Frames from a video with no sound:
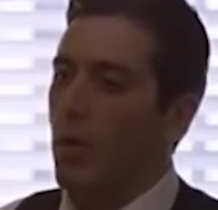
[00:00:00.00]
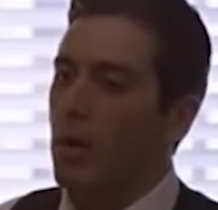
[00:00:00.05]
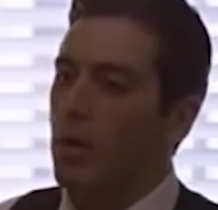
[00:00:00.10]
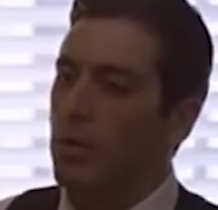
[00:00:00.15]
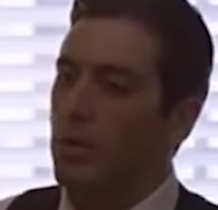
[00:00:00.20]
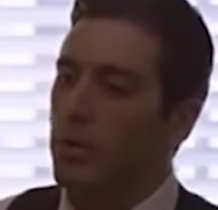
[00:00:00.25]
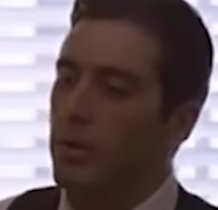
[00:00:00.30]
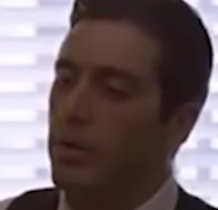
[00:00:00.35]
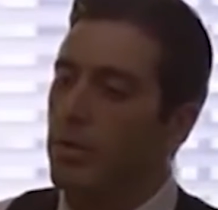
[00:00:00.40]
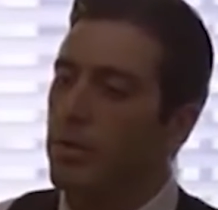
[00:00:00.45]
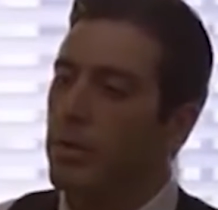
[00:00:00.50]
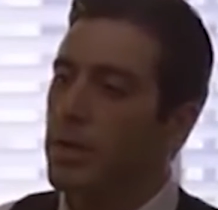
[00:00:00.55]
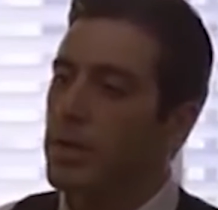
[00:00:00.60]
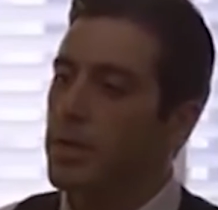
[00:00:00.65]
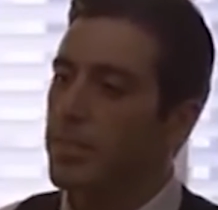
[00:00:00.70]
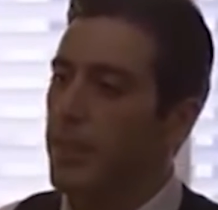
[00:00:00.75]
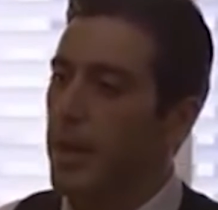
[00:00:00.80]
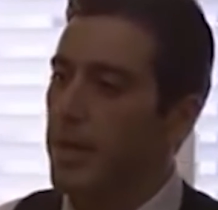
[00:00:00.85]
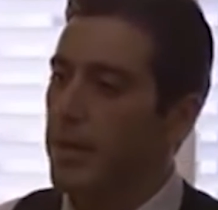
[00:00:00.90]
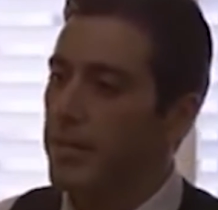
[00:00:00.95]
Do you
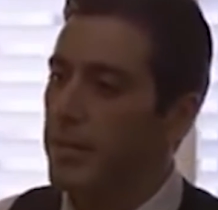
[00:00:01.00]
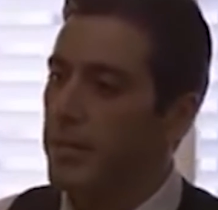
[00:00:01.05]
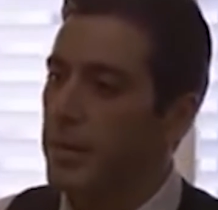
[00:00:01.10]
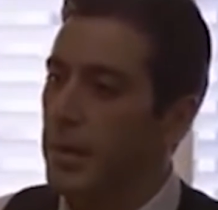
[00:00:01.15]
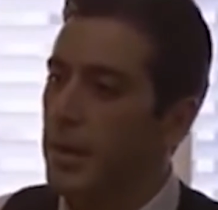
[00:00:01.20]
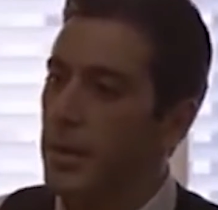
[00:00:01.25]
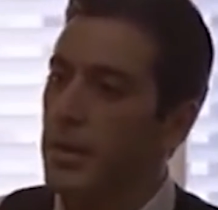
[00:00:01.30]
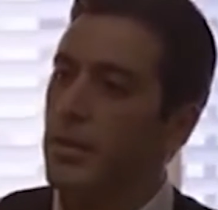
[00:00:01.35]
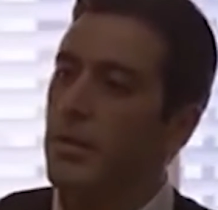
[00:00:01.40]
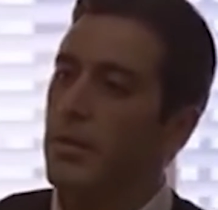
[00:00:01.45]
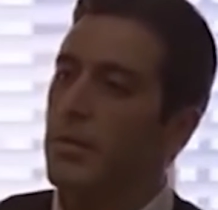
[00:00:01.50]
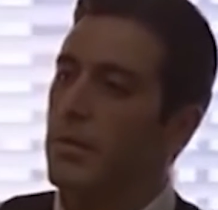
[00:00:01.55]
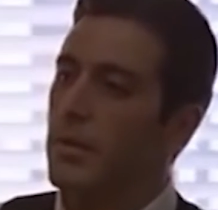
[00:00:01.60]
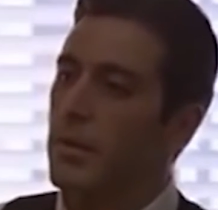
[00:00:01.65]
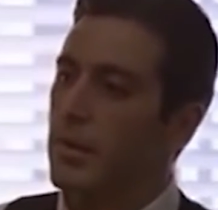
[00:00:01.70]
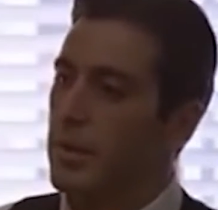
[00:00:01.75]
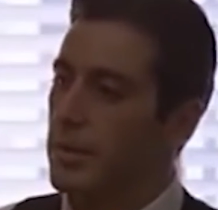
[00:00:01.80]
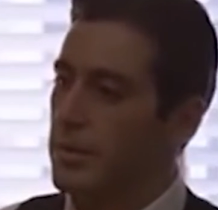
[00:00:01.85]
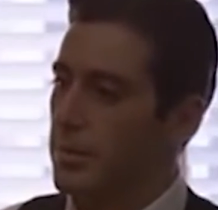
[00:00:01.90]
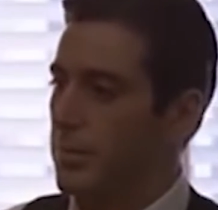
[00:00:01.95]
expect me to
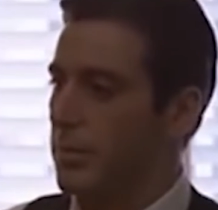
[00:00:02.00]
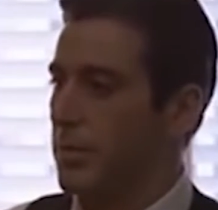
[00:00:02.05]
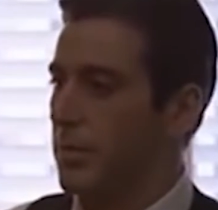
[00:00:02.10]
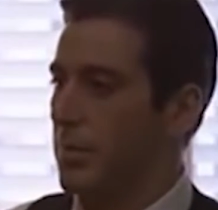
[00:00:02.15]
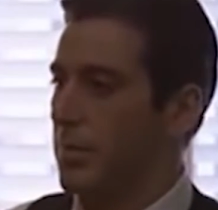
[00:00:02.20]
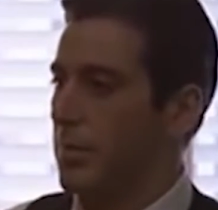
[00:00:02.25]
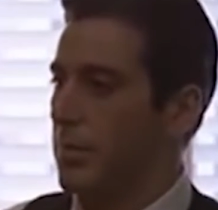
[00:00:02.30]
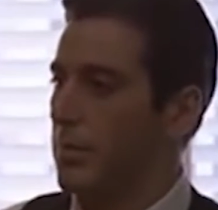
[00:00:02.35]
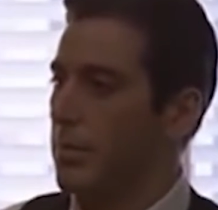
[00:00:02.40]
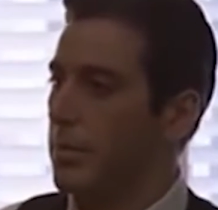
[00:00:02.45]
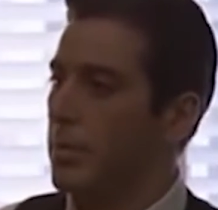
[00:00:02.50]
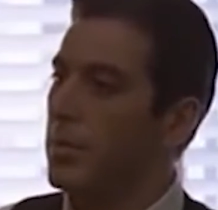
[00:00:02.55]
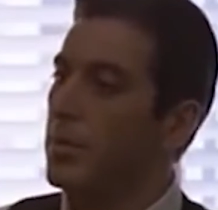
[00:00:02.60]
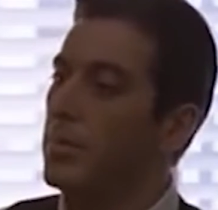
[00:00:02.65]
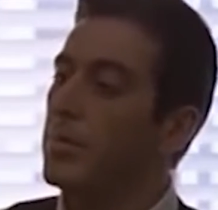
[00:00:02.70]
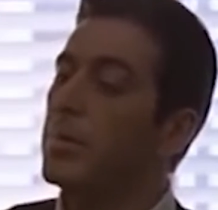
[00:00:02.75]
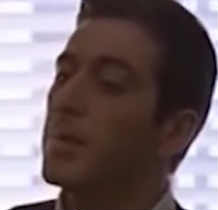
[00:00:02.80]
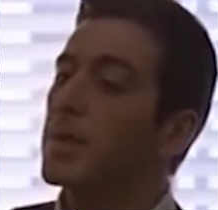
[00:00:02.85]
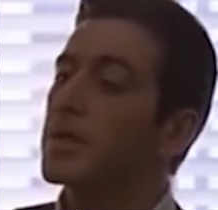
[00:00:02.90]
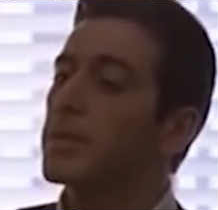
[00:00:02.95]
let you go? Do you
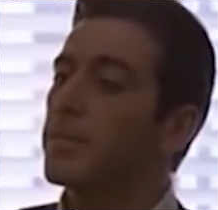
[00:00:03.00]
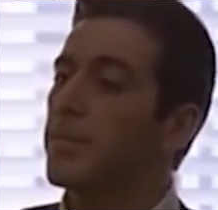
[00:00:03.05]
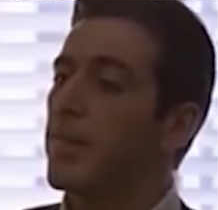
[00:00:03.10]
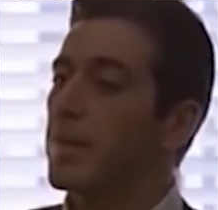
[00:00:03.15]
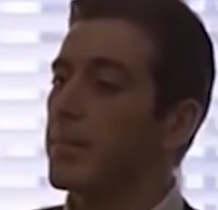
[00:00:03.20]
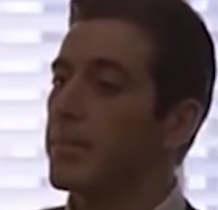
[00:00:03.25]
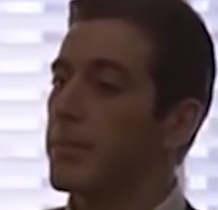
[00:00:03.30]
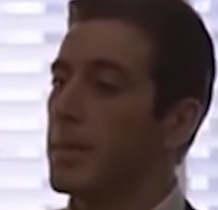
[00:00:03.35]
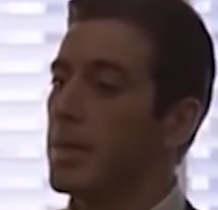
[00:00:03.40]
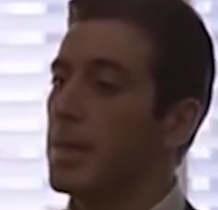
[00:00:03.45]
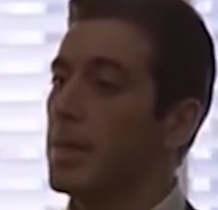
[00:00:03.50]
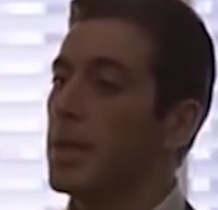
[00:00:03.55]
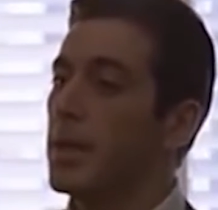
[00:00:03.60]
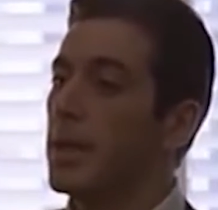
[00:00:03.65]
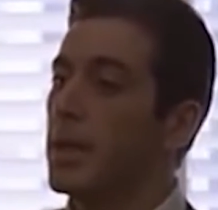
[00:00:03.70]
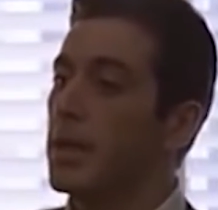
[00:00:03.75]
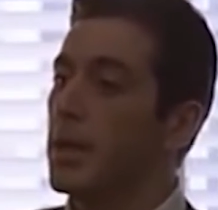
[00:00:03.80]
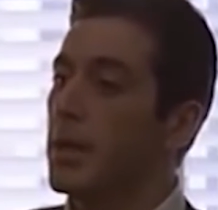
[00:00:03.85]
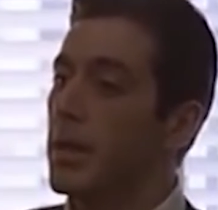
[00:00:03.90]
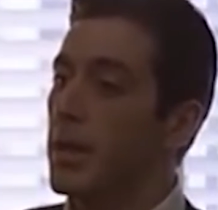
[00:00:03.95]
expect me
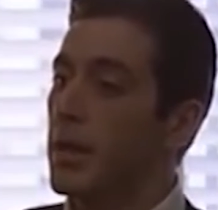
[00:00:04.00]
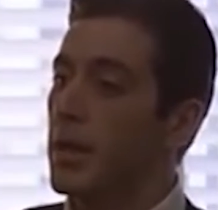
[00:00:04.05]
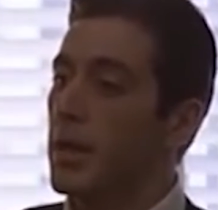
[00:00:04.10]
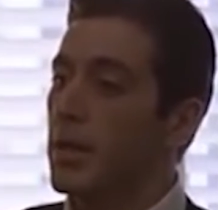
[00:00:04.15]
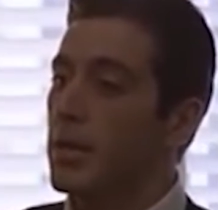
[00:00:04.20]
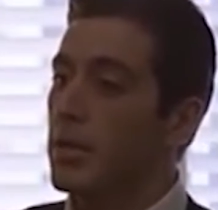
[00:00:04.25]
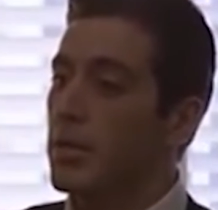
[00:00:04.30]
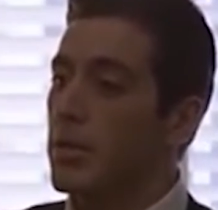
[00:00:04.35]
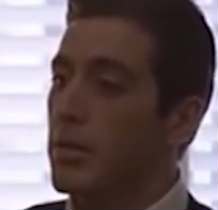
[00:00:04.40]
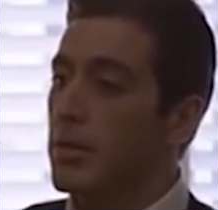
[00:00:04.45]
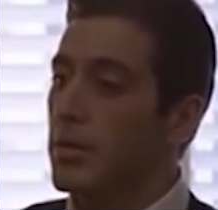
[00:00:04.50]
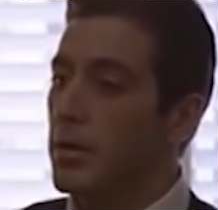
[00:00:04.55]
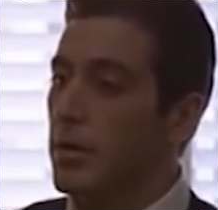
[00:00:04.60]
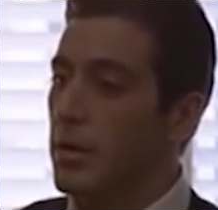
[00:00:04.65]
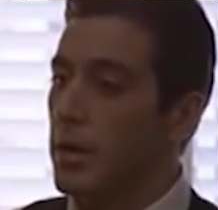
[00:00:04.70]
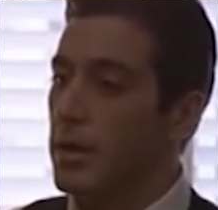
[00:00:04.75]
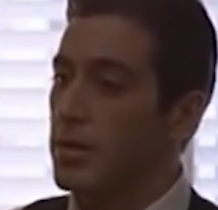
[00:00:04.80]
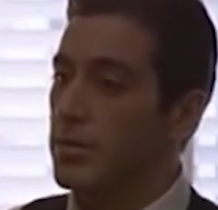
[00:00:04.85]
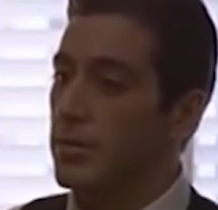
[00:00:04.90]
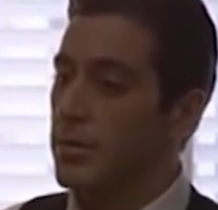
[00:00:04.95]
to
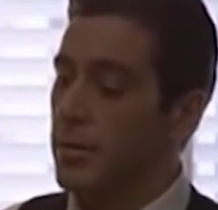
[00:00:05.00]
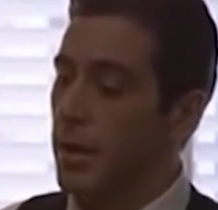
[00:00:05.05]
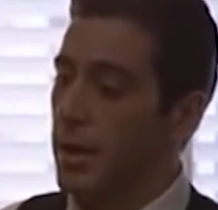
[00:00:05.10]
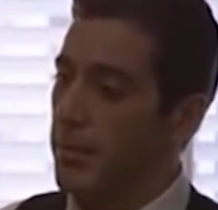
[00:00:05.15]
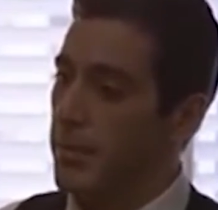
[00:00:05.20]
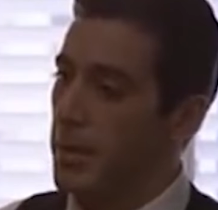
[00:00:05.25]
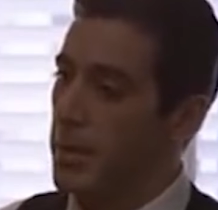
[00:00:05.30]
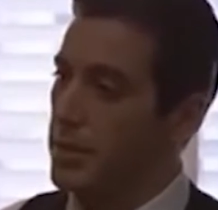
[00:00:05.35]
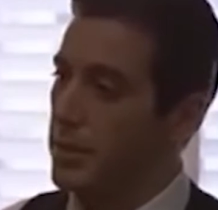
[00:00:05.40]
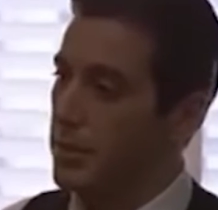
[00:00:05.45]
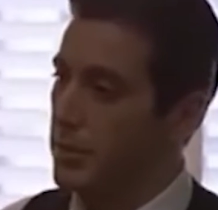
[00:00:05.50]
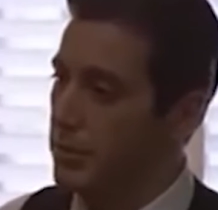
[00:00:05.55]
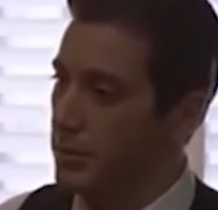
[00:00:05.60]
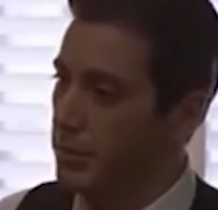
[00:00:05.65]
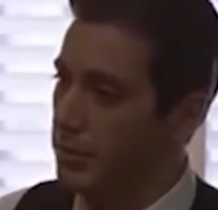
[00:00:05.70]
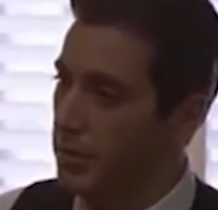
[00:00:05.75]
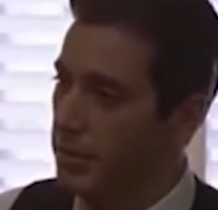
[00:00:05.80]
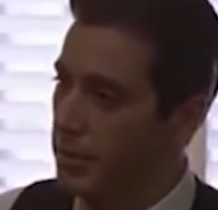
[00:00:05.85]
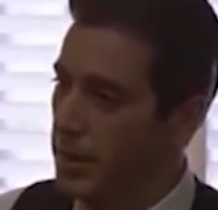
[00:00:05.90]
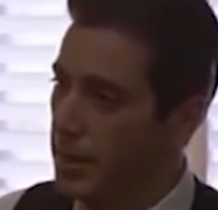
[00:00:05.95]
let you take my children
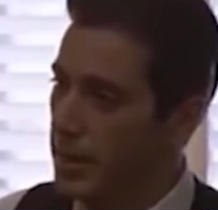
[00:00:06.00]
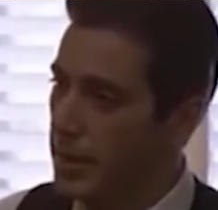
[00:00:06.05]
from me?